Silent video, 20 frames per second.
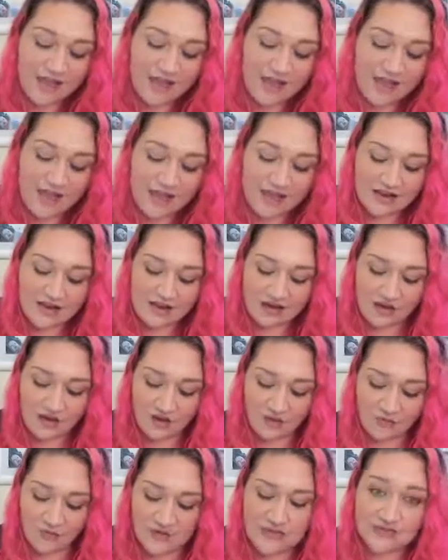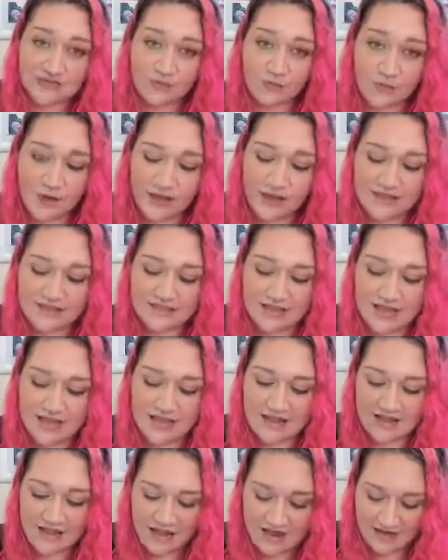in recent weeks,
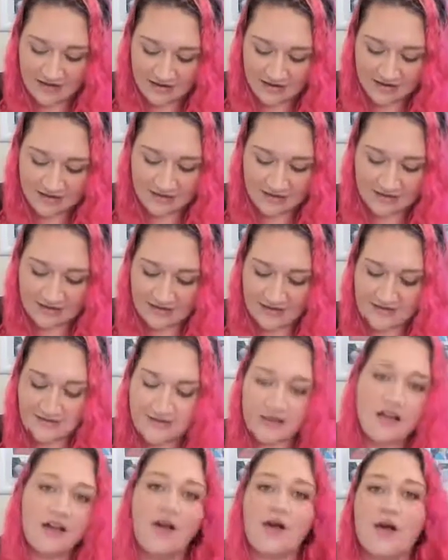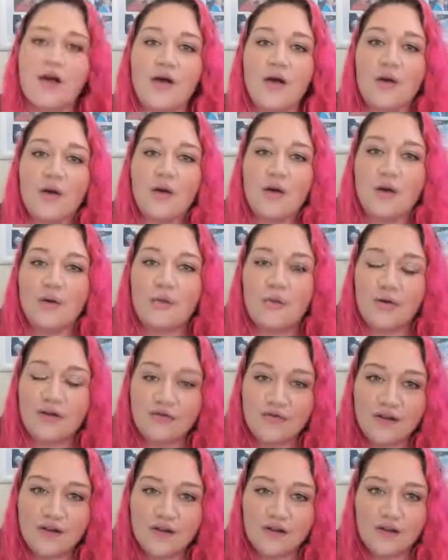and that is
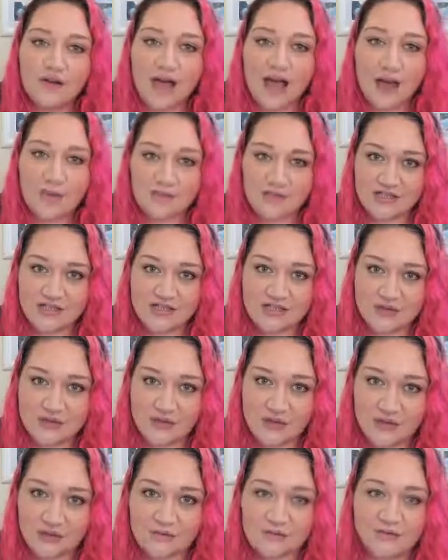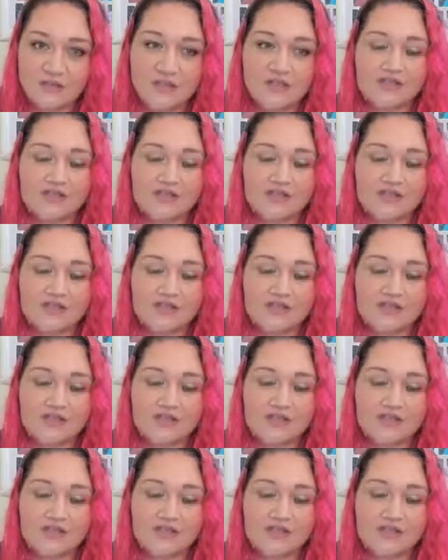put video captions on.